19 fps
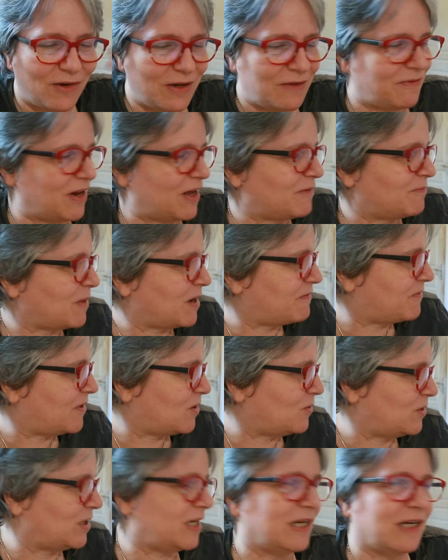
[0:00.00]
I don't even have my
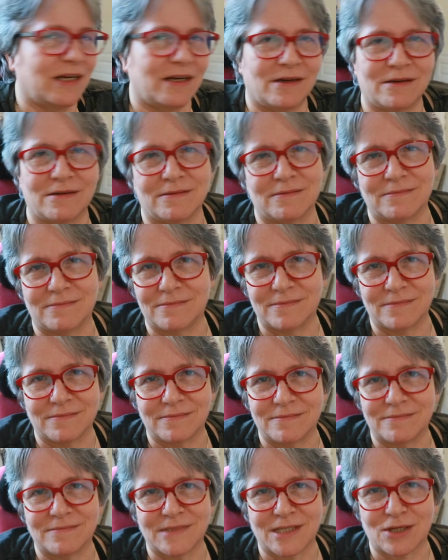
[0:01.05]
phone in here.
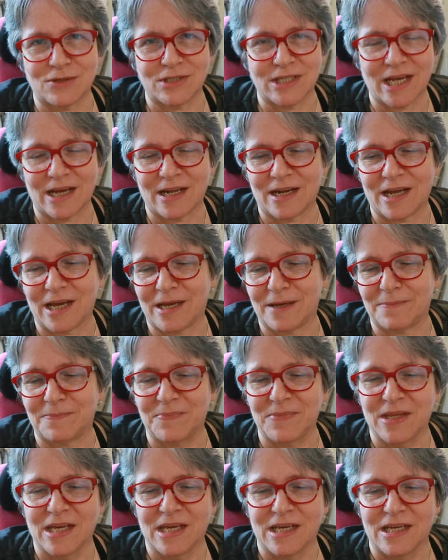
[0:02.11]
That's how sad I am.
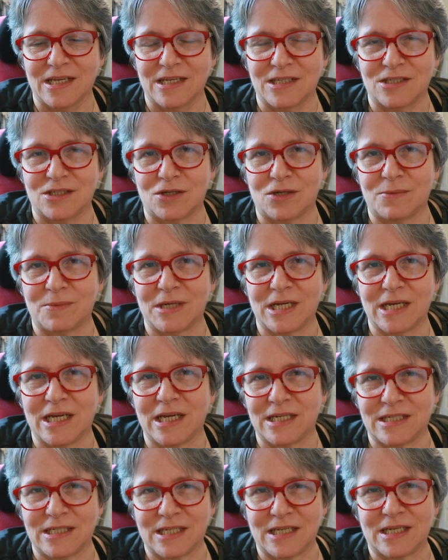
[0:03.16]
So I'm going to
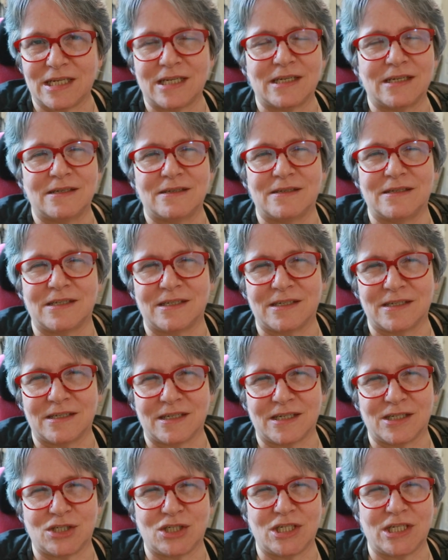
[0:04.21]
get to uh,
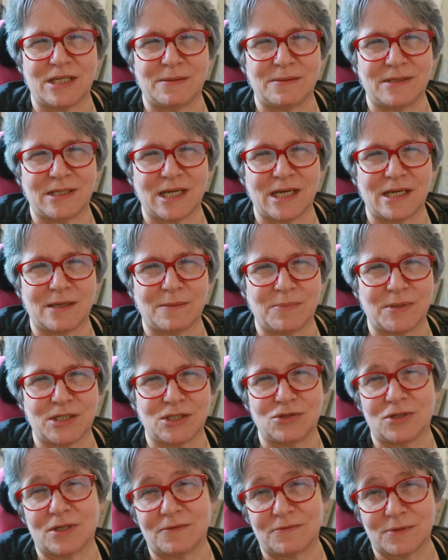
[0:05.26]
the Shio taking
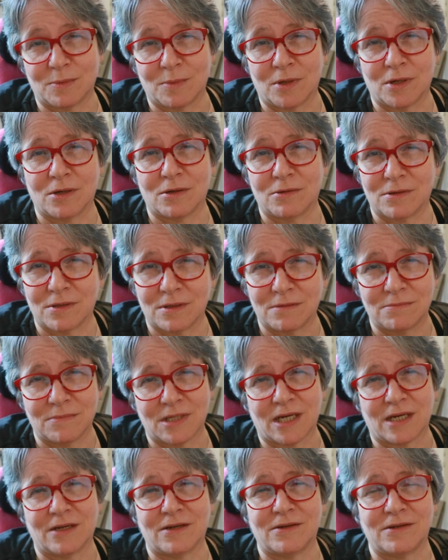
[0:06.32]
pictures of tomorrow. I'm
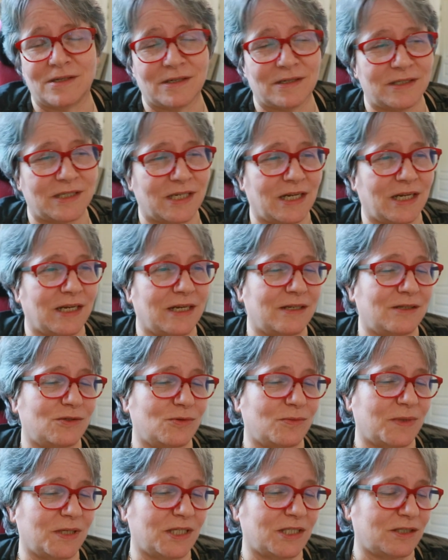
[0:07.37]
tired today.
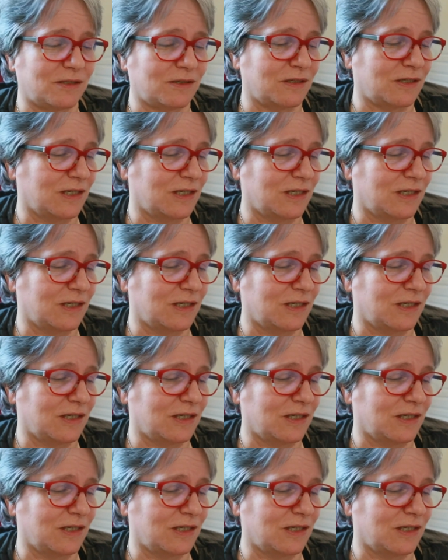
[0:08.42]
Too much.